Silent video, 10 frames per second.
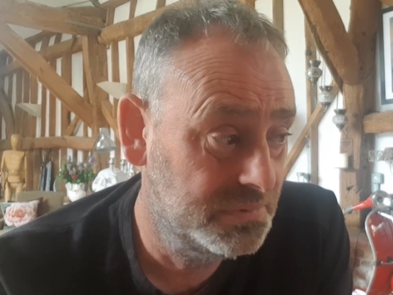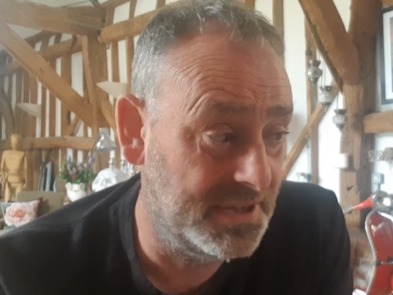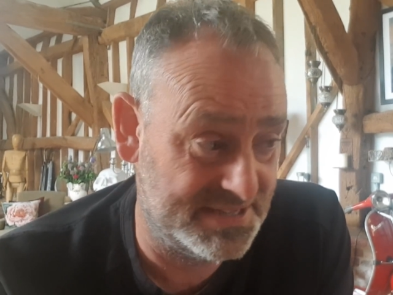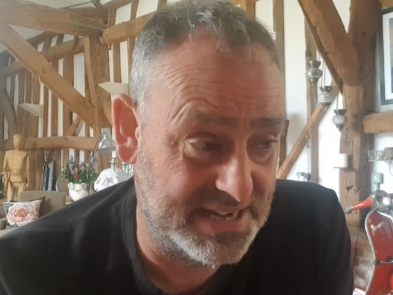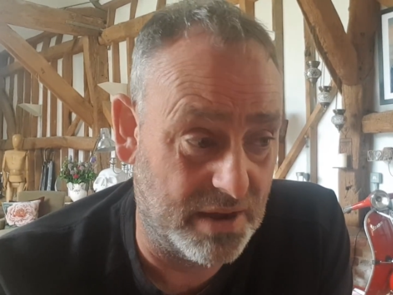
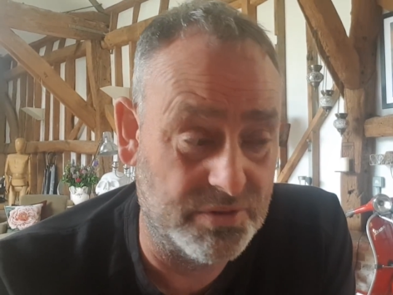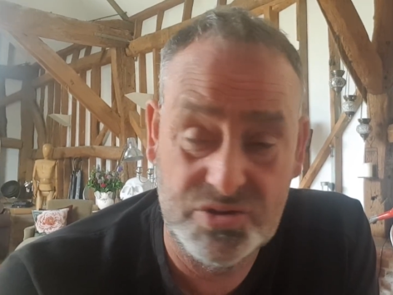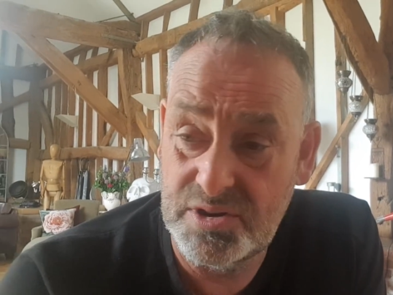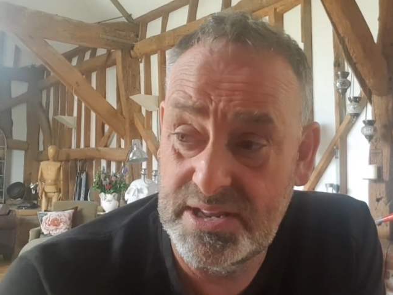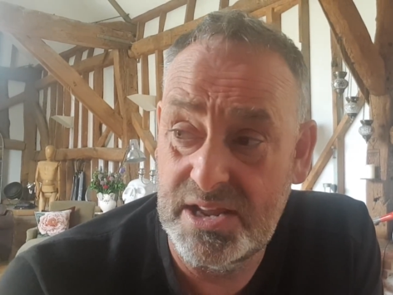than to go and
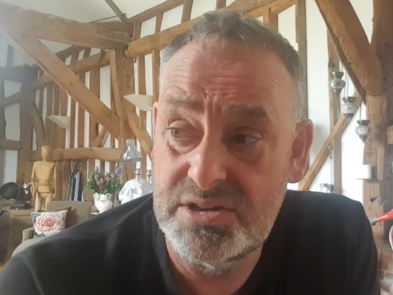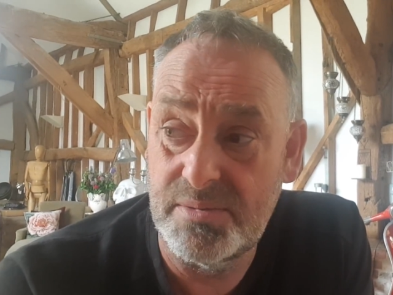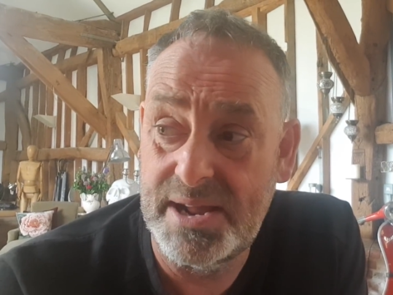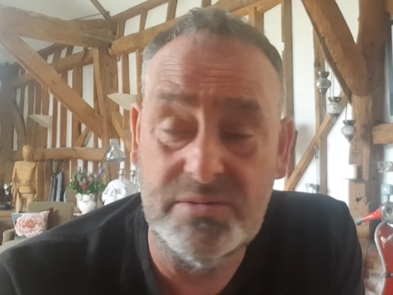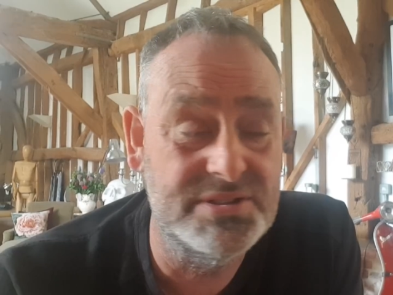try and get a
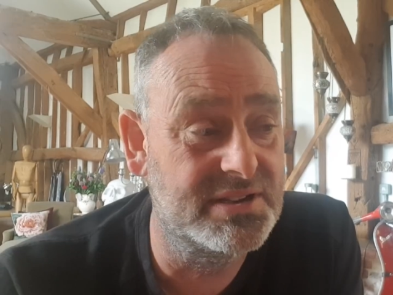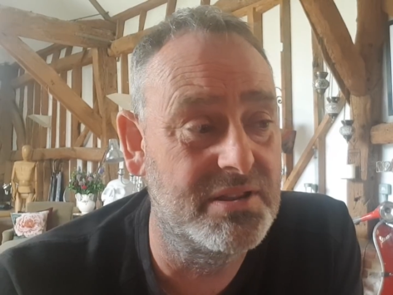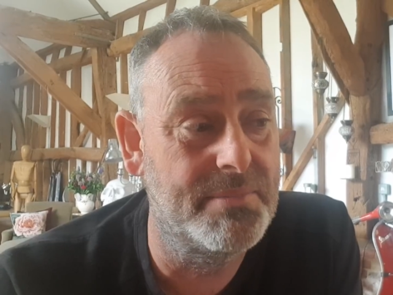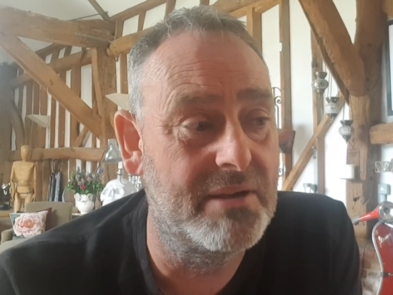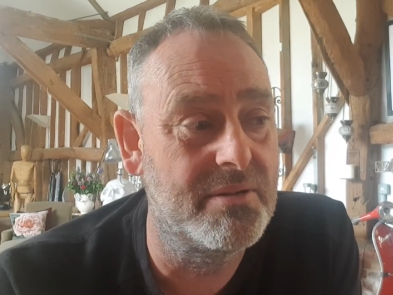job. And also
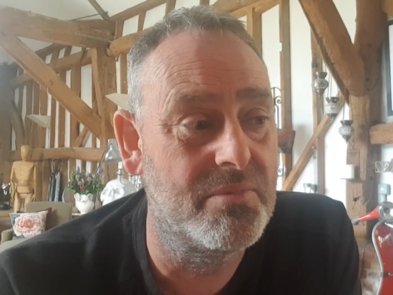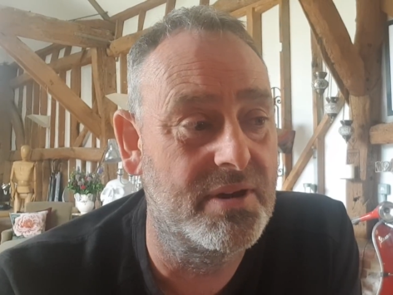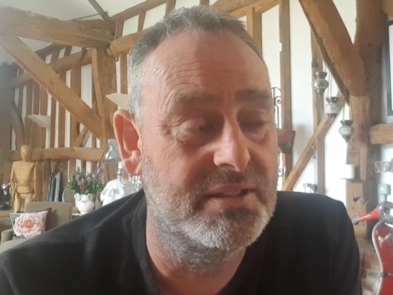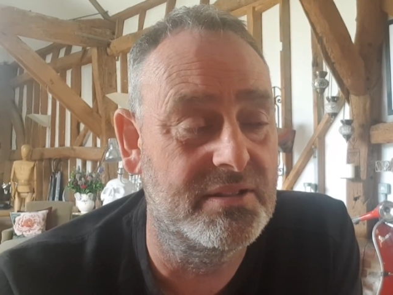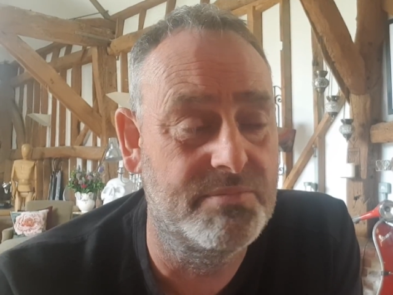you bear in
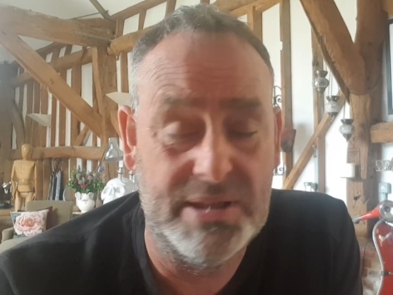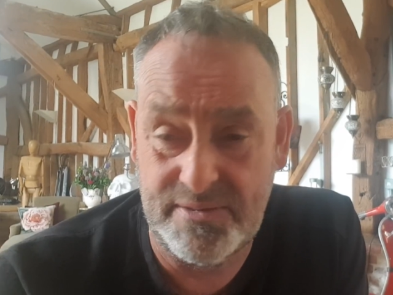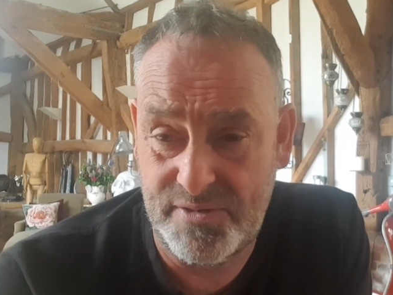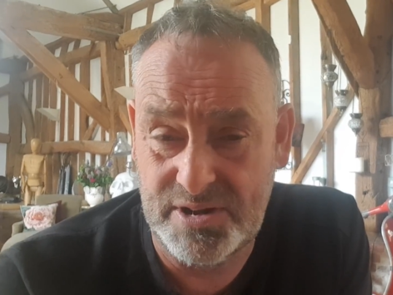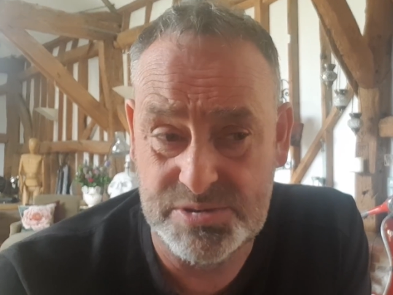mind the big
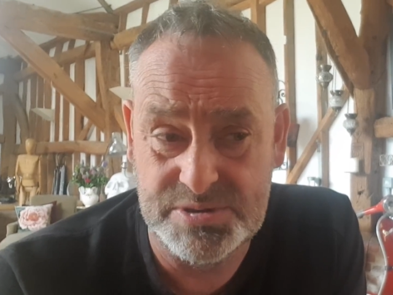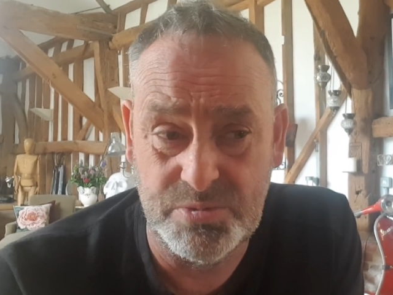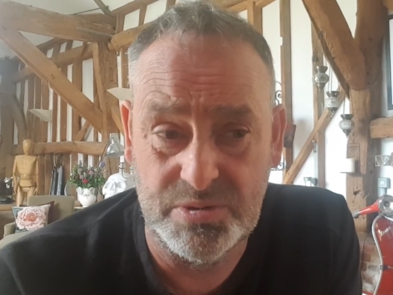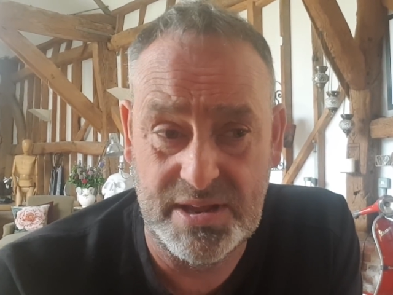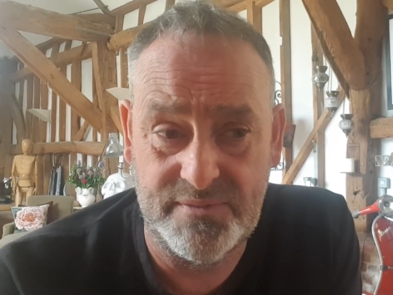advantage with
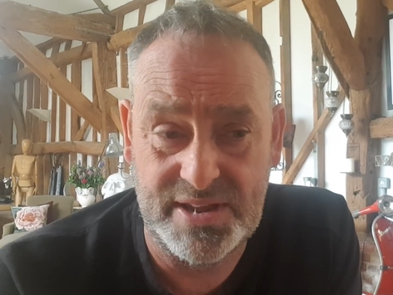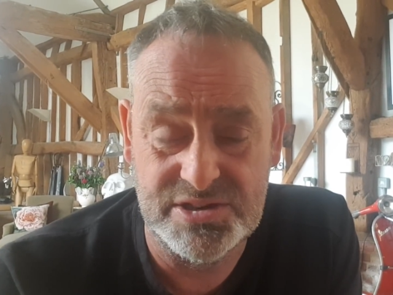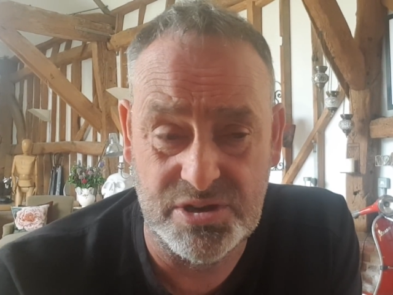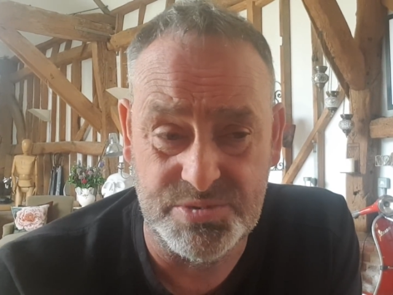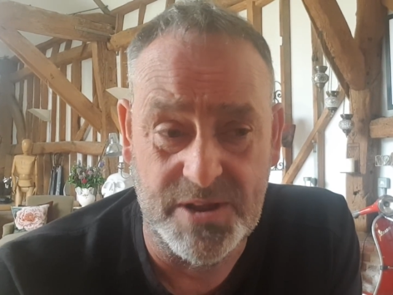small van
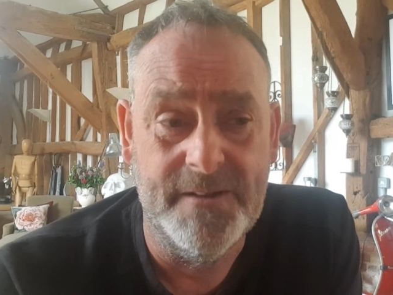jobs,